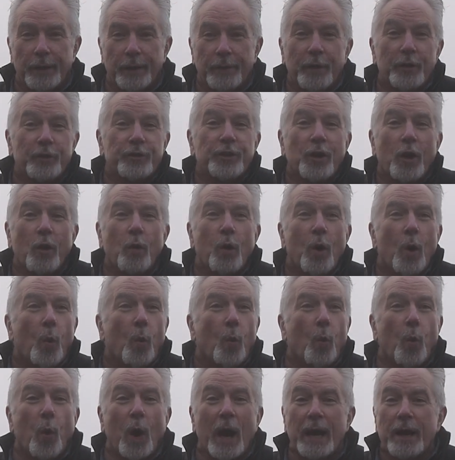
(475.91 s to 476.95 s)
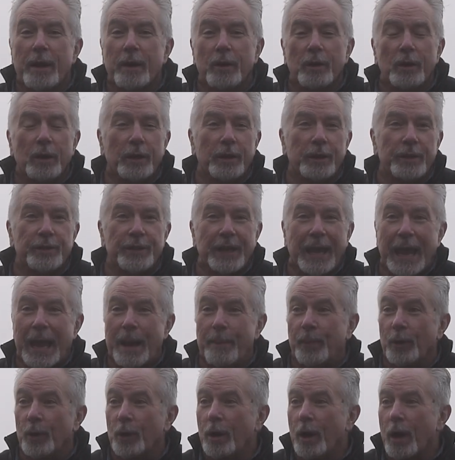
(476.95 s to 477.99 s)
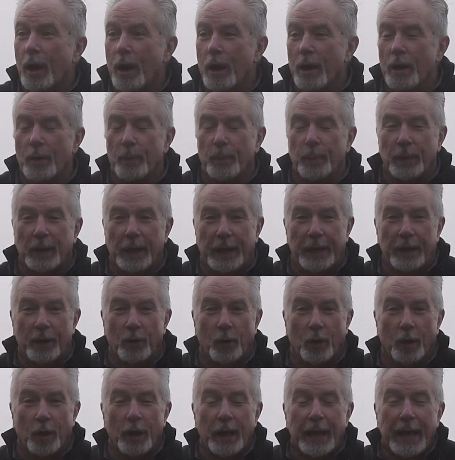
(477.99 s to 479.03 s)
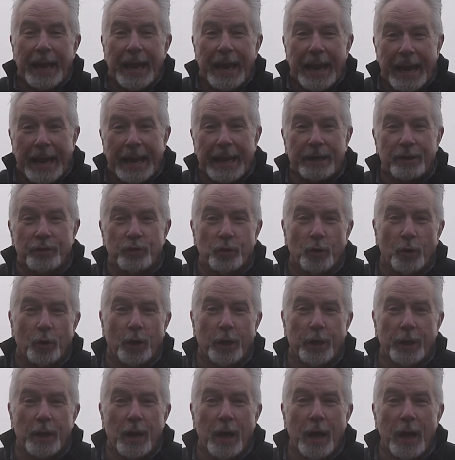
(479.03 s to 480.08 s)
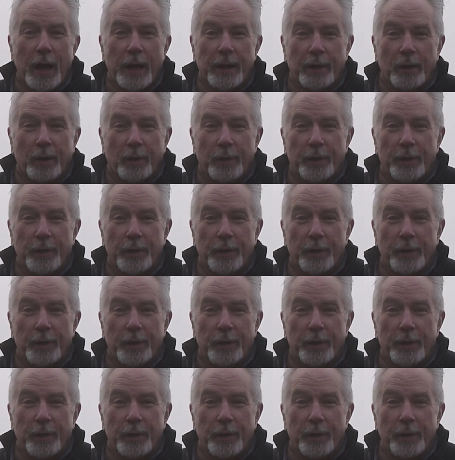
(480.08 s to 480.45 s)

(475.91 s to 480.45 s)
There's no wireless Apple CarPlay or Android Auto.